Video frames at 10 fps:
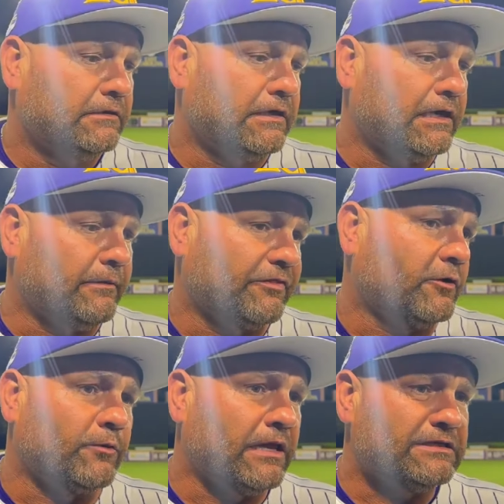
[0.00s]
I
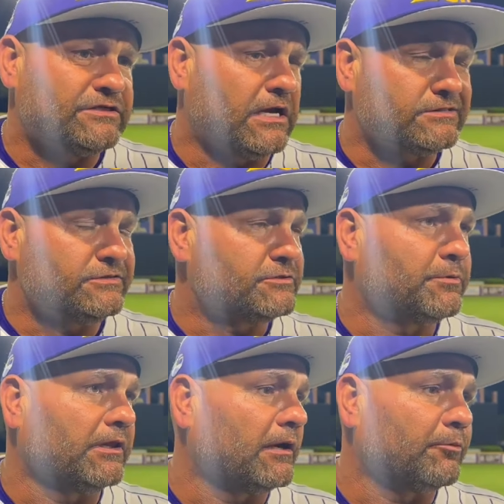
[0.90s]
thought Riley Johnson just
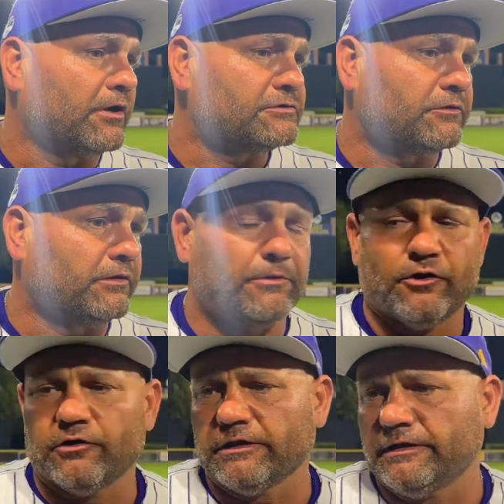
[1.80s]
put a lot of pressure on them
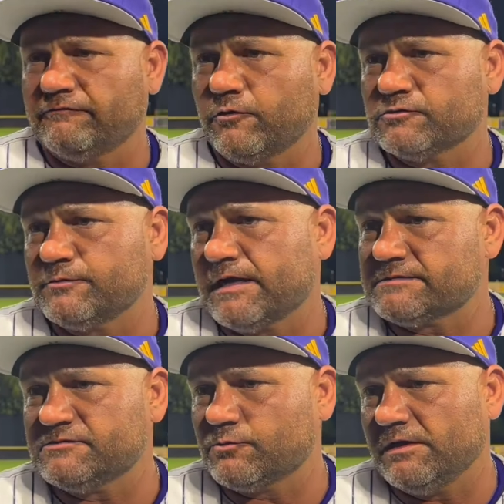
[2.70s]
early. And, of course, we got
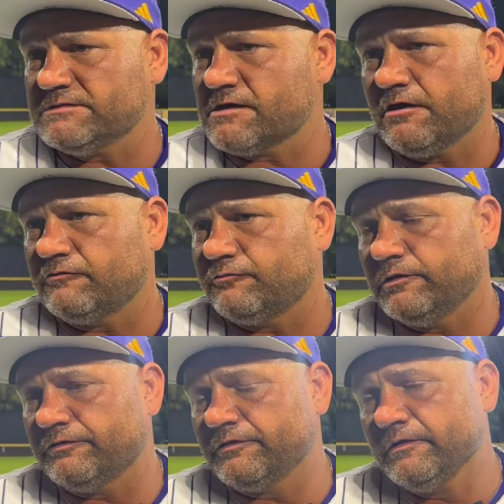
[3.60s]
some swings off
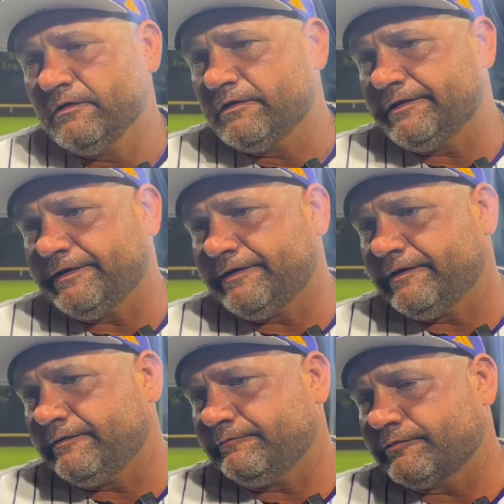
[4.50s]
with
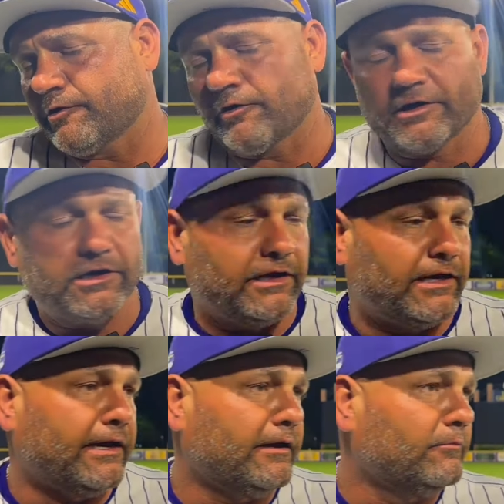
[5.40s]
Carter
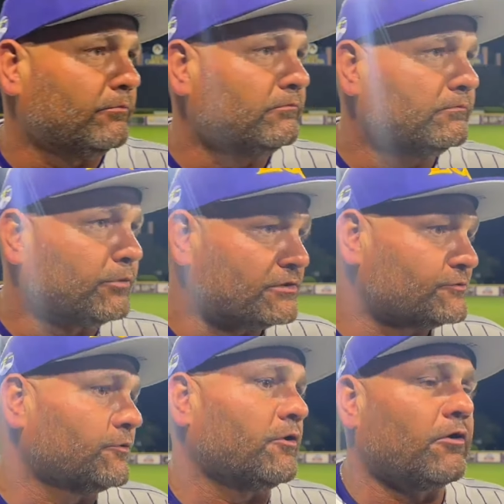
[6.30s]
Cunningham,
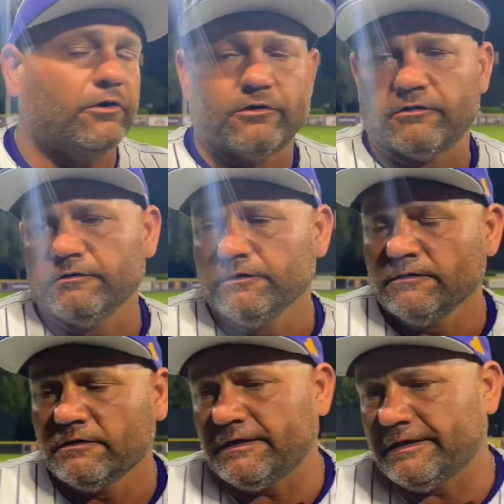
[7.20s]
Bristol Carter,
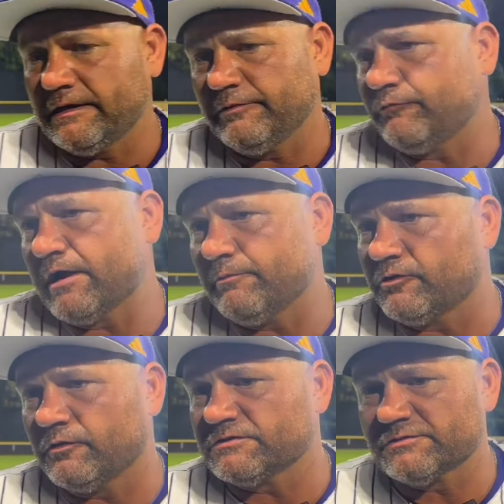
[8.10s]
and Ryan
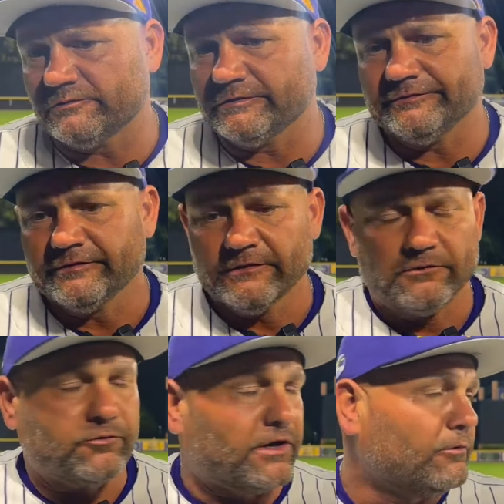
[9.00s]
McChrystal, and
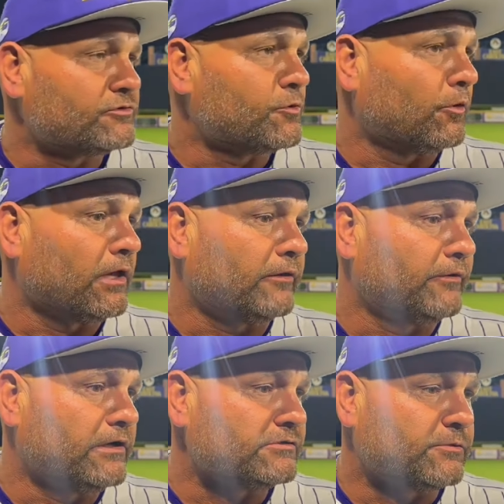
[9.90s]
we're able to score a lot of
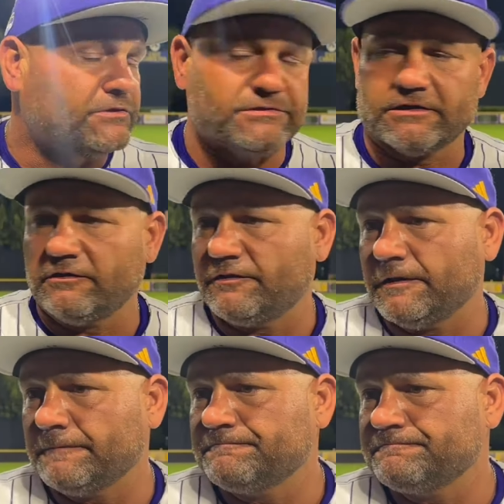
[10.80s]
runs, which is a good thing.